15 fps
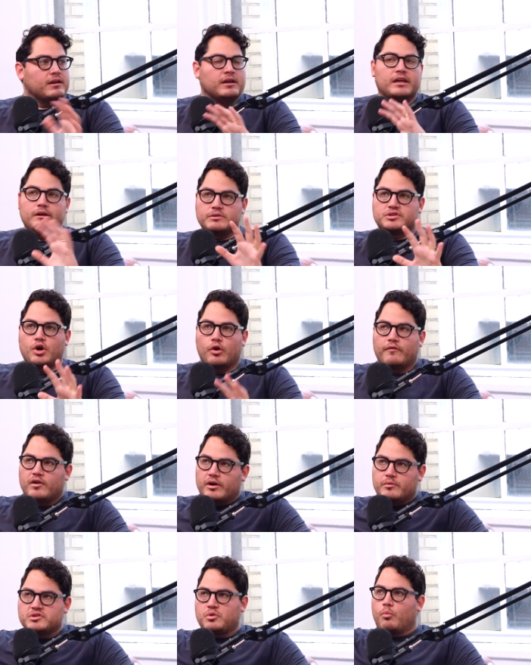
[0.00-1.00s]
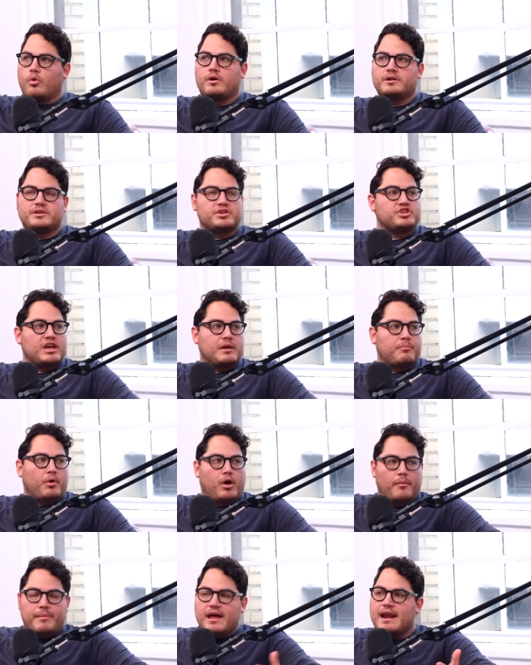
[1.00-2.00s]
It was over. It was awarded to Jake
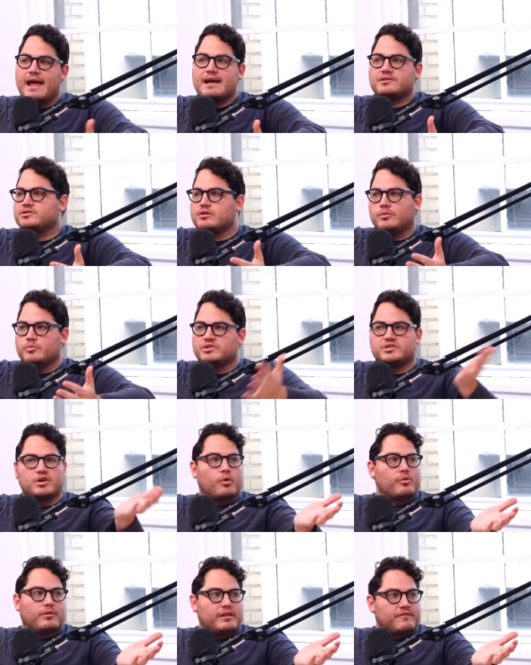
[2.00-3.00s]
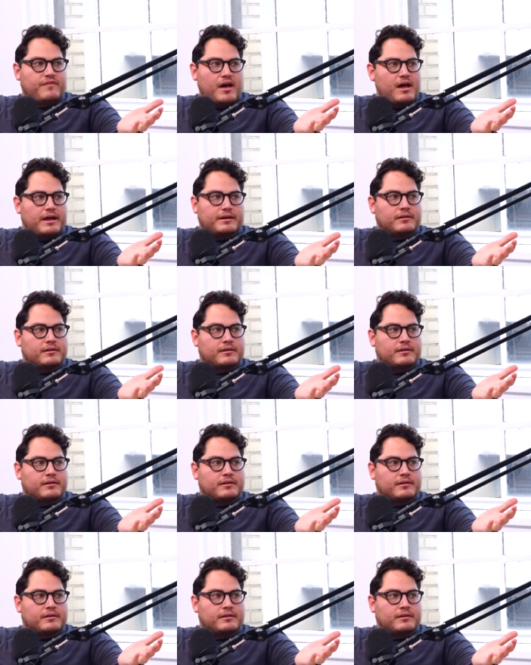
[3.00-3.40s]
Paul. Ben Askren was totally fine.